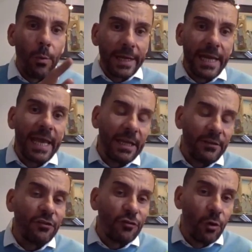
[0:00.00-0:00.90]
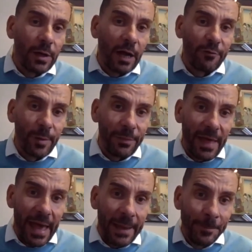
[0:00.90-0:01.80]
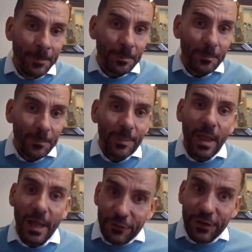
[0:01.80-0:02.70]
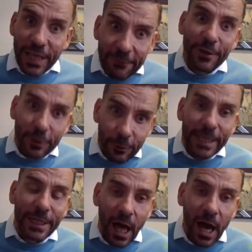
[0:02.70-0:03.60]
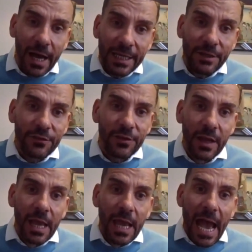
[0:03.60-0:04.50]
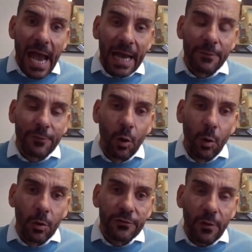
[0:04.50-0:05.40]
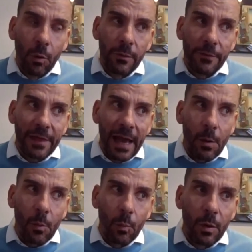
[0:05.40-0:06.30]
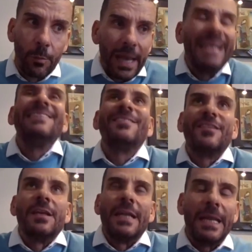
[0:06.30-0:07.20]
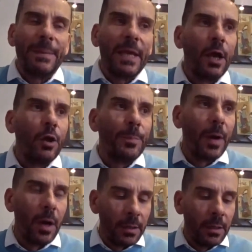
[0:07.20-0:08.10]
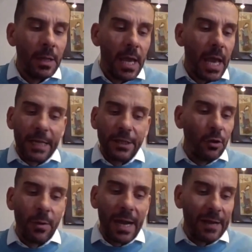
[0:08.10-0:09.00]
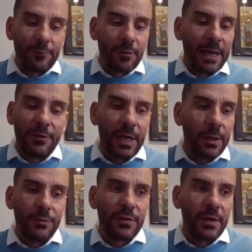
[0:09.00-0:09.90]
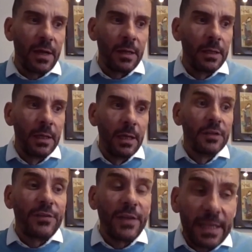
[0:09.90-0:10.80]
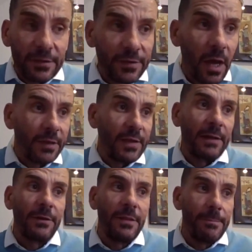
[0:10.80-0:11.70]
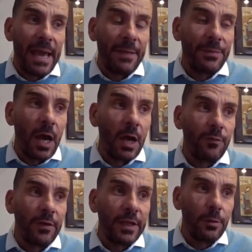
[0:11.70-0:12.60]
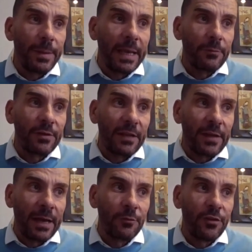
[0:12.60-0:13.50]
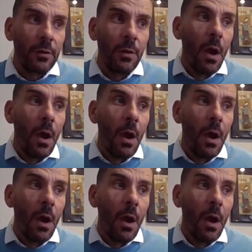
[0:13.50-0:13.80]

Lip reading: we need is your government then to give the green light. And of course, all of that will instantly be open, and you'll have Grandiosa seaside down in the Med that hopefully you'd be able to get down to.